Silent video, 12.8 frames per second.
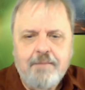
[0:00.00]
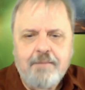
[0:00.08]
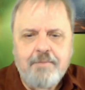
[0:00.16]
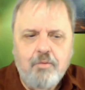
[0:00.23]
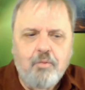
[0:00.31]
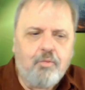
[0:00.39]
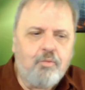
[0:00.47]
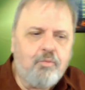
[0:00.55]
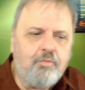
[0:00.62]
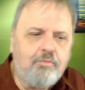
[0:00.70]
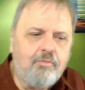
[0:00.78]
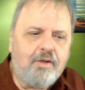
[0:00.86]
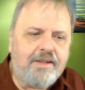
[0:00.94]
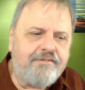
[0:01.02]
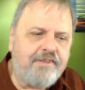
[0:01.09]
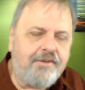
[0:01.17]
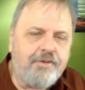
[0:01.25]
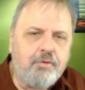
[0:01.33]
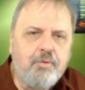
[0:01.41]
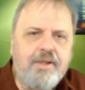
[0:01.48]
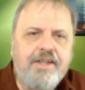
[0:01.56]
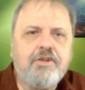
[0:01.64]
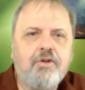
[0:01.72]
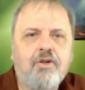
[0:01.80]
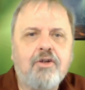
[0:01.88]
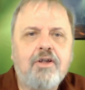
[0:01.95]
maybe one every other
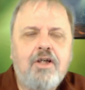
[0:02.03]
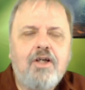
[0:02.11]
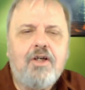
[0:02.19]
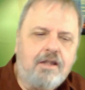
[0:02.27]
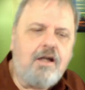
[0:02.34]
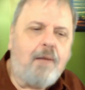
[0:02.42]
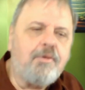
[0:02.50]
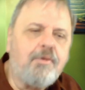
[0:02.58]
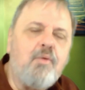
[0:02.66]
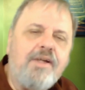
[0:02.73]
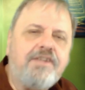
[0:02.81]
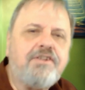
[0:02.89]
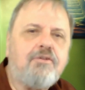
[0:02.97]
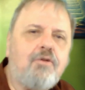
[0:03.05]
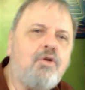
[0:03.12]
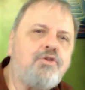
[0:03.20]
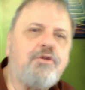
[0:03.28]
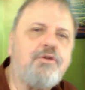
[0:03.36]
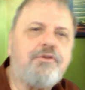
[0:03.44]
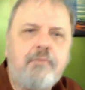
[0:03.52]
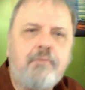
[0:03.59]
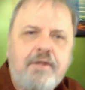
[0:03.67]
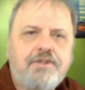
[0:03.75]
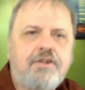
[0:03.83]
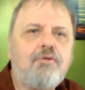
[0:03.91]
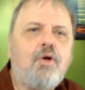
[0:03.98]
week or a couple of weeks in a row, two or three
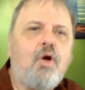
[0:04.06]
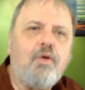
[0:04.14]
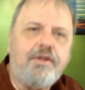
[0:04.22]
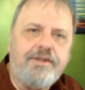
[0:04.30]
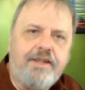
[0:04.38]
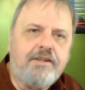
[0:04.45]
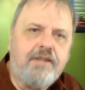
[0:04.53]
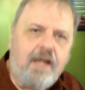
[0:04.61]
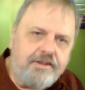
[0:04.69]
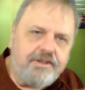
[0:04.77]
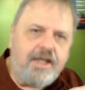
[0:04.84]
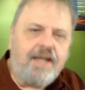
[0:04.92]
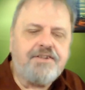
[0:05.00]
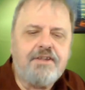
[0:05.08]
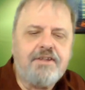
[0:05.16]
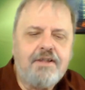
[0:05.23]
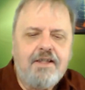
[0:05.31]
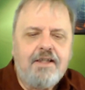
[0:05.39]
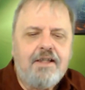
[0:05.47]
weeks in a row, and then digest.